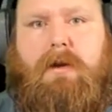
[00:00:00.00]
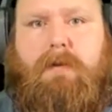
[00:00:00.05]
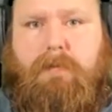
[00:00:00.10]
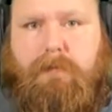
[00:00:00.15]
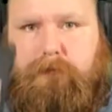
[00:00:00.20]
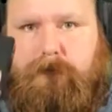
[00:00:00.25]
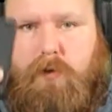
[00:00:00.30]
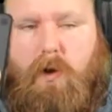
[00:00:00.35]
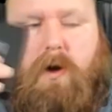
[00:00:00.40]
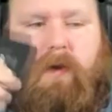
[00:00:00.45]

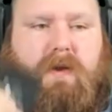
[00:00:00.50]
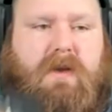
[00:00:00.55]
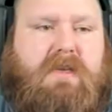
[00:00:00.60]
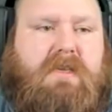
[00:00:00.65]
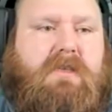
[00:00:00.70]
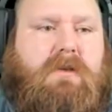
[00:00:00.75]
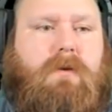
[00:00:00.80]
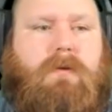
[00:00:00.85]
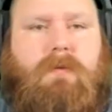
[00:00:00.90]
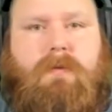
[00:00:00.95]

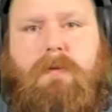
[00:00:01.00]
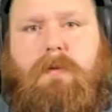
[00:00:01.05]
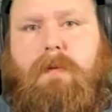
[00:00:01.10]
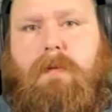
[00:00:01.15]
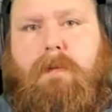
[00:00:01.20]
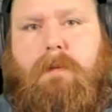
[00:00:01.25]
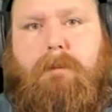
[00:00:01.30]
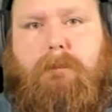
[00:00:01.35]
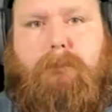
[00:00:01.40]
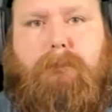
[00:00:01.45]
flawless,
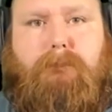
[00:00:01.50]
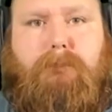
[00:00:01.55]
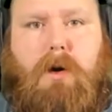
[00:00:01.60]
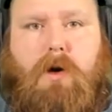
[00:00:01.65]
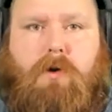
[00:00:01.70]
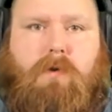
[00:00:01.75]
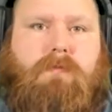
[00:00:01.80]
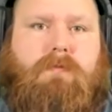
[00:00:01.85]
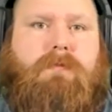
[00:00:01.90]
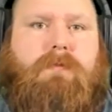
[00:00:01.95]

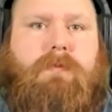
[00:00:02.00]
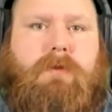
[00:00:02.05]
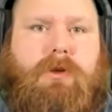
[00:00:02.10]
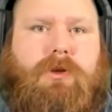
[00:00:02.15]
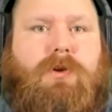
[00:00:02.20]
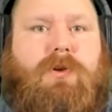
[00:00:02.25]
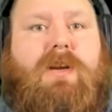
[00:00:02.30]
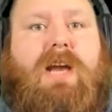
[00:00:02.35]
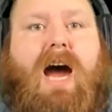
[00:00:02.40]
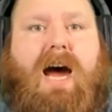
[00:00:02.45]
boom,
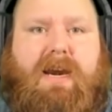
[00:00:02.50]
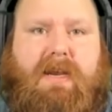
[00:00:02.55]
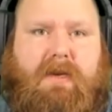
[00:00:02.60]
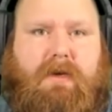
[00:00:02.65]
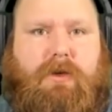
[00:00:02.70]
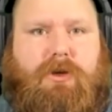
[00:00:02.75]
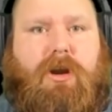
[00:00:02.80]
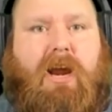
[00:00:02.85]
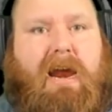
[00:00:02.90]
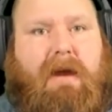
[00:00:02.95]
you got it.
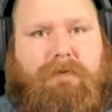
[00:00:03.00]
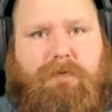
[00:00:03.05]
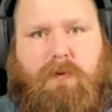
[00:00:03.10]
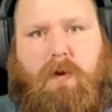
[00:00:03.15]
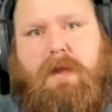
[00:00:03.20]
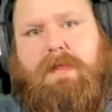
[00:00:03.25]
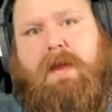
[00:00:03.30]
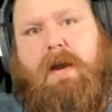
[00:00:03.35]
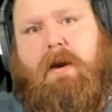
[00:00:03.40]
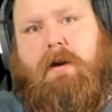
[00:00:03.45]
You're
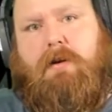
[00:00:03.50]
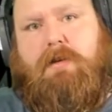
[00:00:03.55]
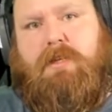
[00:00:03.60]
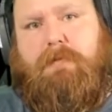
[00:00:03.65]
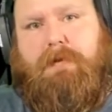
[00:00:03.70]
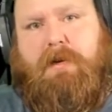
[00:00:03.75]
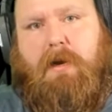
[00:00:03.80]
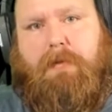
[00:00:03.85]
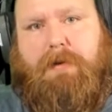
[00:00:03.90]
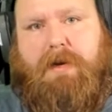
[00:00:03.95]
halfway there to
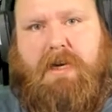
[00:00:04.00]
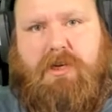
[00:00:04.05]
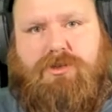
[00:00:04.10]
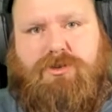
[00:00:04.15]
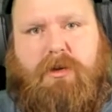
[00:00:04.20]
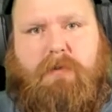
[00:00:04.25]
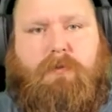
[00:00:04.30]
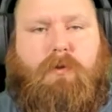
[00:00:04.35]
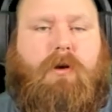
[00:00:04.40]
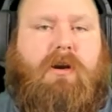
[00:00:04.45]
becoming a
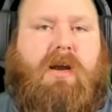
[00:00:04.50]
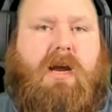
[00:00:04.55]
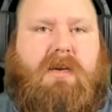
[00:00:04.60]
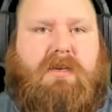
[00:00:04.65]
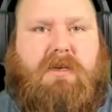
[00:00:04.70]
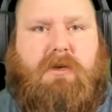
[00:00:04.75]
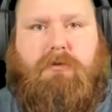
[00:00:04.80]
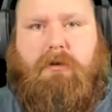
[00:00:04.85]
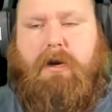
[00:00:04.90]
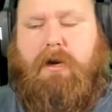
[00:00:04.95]
streamer or a
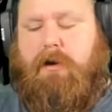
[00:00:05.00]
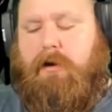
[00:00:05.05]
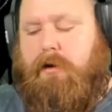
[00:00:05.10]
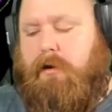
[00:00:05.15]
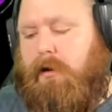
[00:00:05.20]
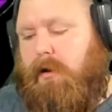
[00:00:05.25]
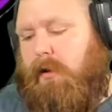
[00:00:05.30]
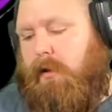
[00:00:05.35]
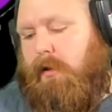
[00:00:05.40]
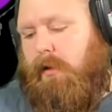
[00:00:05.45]
content creator.
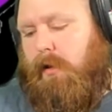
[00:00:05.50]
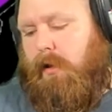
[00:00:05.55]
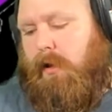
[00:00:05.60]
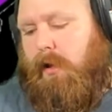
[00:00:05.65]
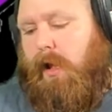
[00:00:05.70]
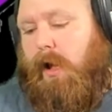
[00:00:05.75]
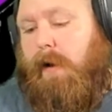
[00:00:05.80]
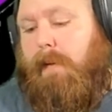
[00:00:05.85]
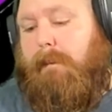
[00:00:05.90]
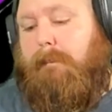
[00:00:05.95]

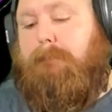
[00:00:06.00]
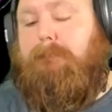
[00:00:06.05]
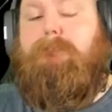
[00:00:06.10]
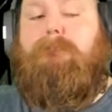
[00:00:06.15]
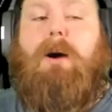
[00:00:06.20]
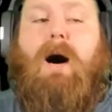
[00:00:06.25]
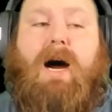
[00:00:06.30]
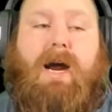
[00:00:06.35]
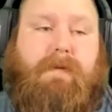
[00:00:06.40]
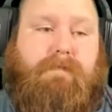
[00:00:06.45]

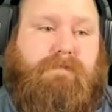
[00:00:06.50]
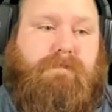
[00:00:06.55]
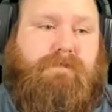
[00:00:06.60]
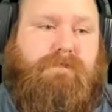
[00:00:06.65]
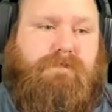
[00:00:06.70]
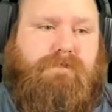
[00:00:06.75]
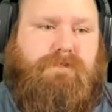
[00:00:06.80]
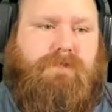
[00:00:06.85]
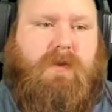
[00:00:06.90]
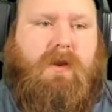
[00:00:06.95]
But
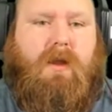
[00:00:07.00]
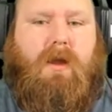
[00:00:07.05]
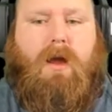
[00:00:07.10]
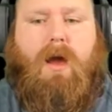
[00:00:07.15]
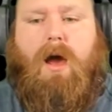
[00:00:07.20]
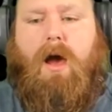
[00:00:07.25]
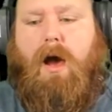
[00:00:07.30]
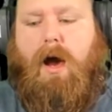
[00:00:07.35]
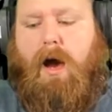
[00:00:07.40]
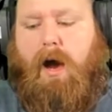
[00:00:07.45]

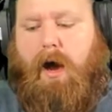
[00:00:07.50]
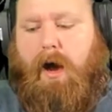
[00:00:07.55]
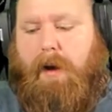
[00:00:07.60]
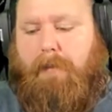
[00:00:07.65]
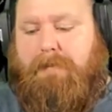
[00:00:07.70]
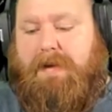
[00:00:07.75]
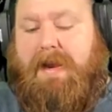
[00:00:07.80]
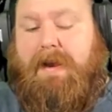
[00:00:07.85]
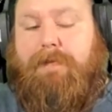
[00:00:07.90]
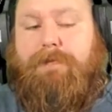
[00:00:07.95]

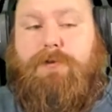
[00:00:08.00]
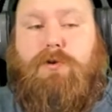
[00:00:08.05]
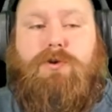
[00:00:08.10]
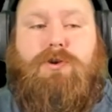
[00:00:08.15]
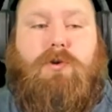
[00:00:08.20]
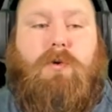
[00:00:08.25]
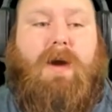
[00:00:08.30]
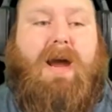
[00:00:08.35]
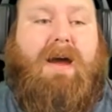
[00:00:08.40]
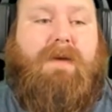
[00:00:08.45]
if you
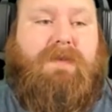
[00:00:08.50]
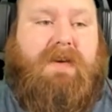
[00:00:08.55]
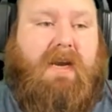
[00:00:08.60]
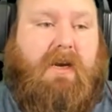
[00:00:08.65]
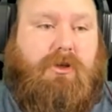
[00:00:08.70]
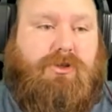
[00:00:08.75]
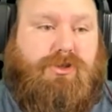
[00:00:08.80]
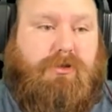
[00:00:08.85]
do have the extra